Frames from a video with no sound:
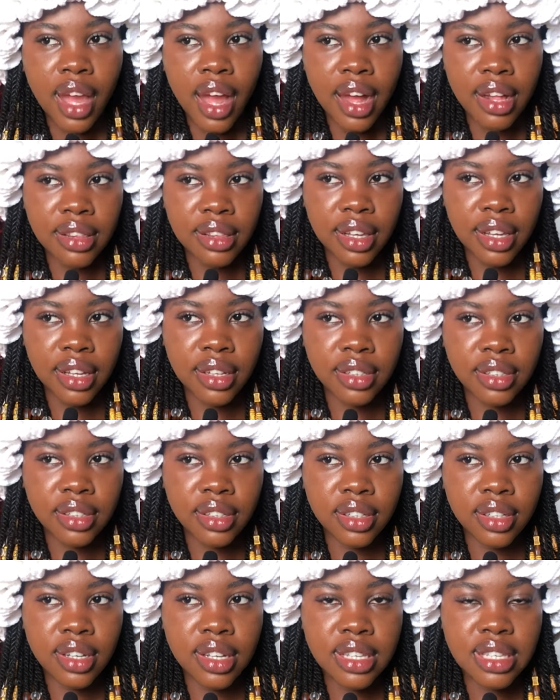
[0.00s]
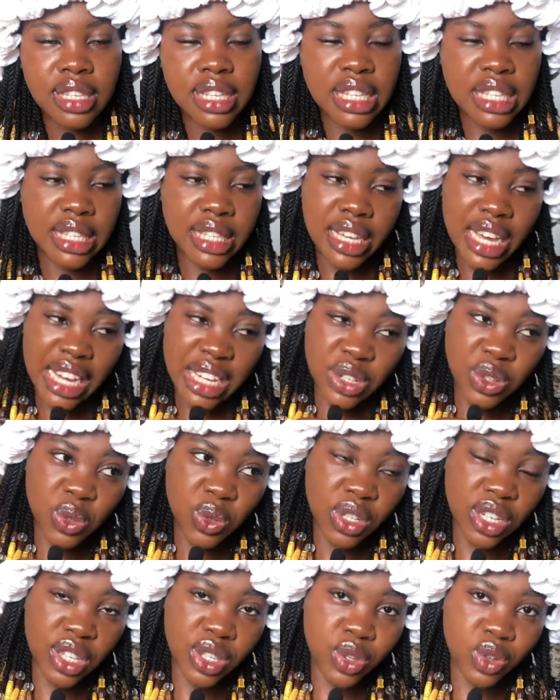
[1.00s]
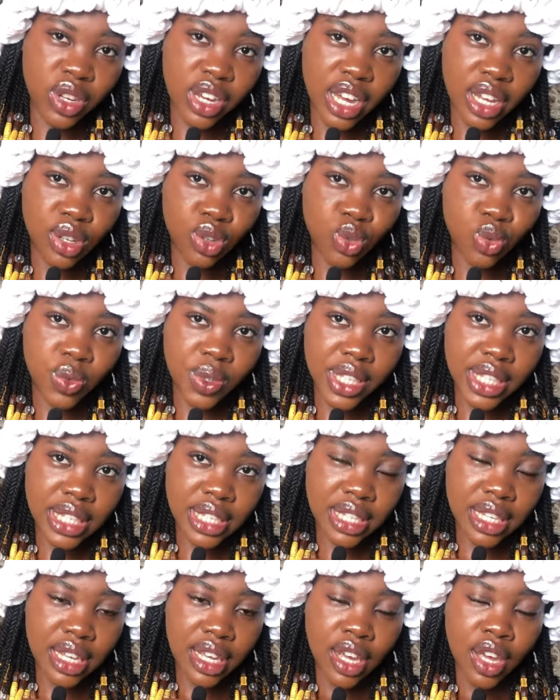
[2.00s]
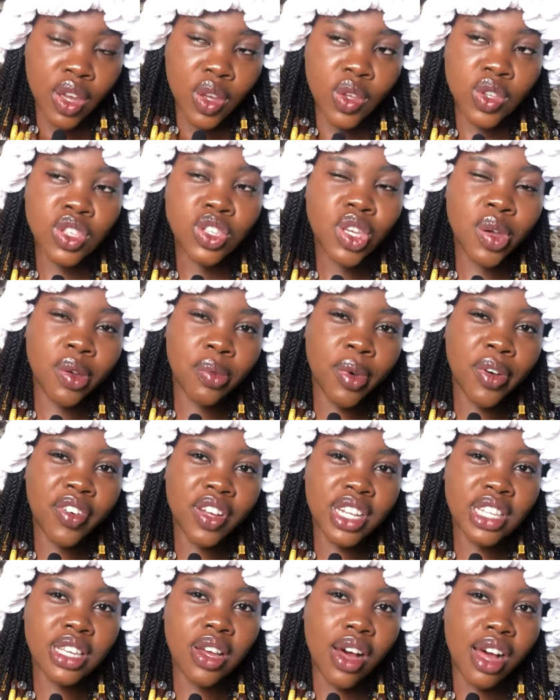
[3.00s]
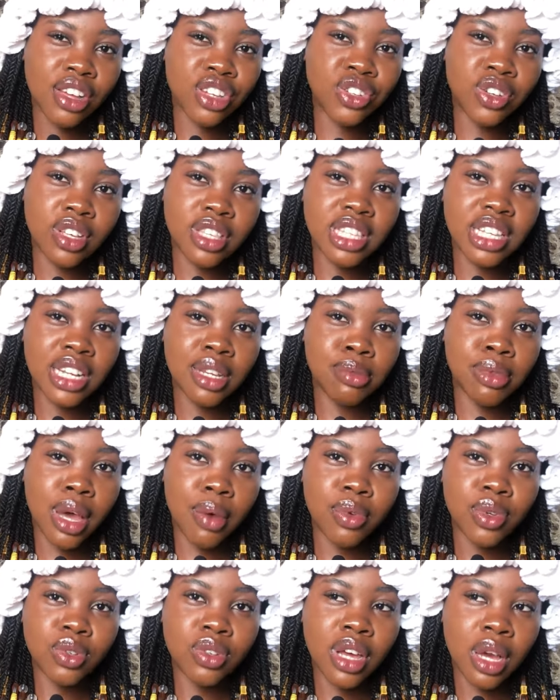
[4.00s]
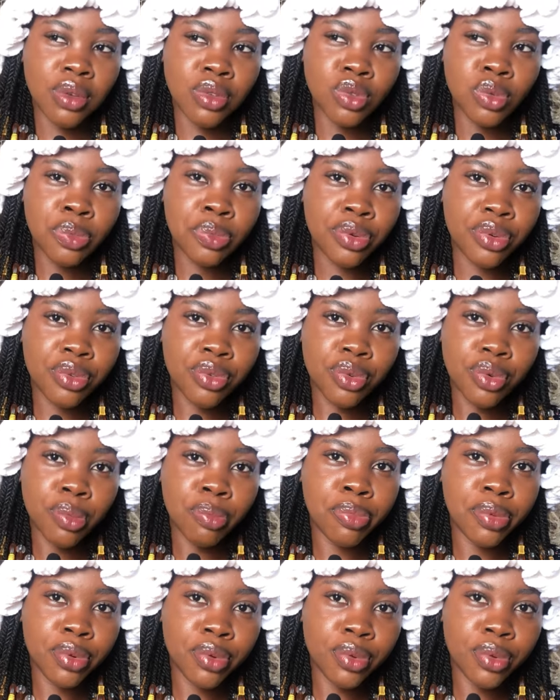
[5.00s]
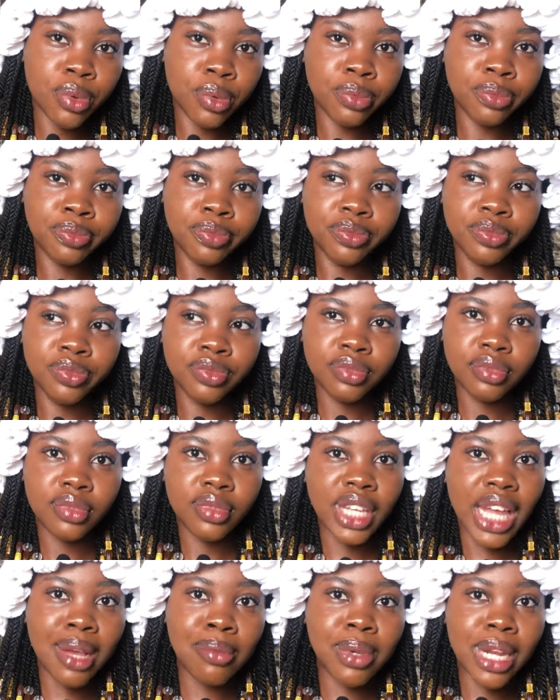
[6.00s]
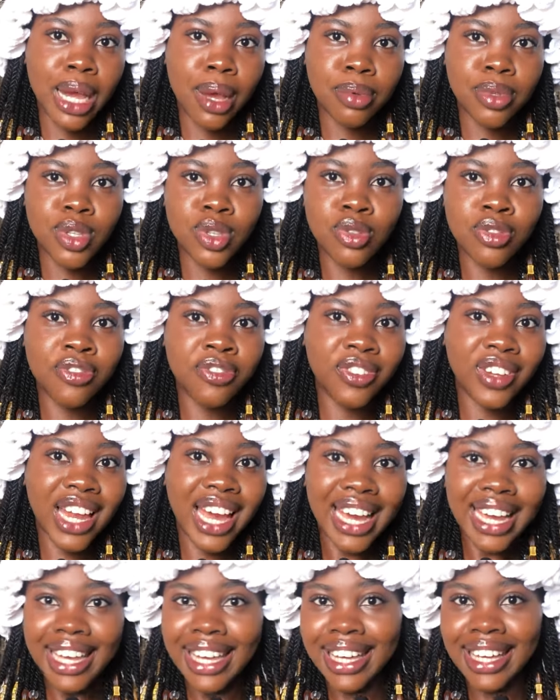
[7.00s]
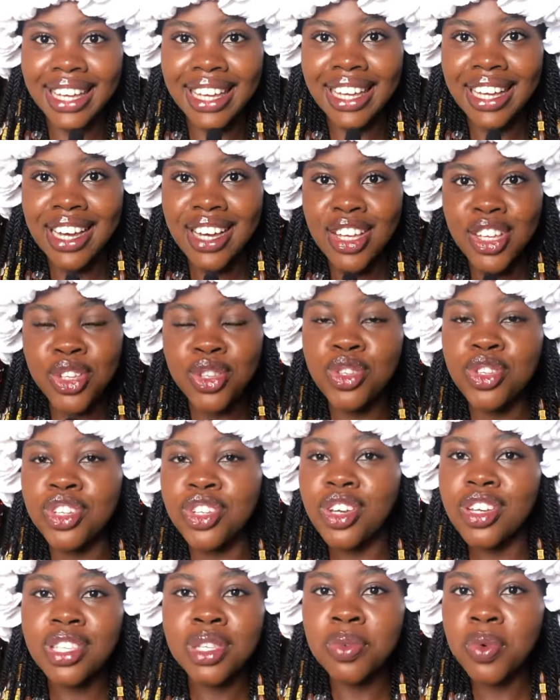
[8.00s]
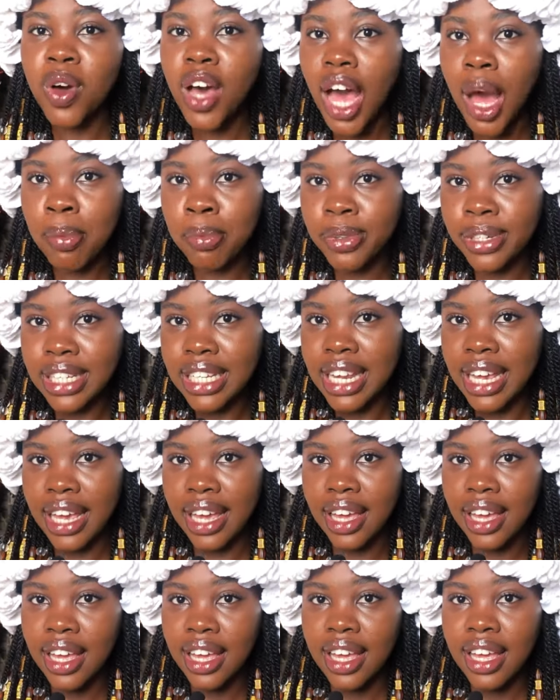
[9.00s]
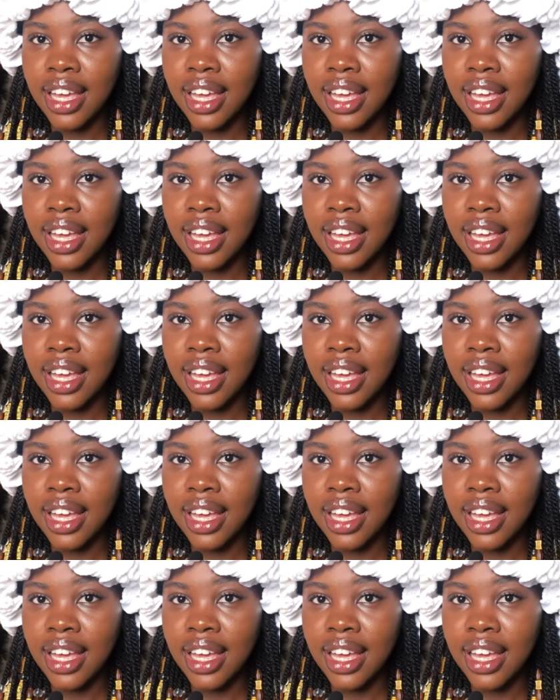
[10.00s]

And then since they are doing it, you can do it. You see some of this our short clip that we do that we do pronum pronum time lapse to fly. You did not see what happened there.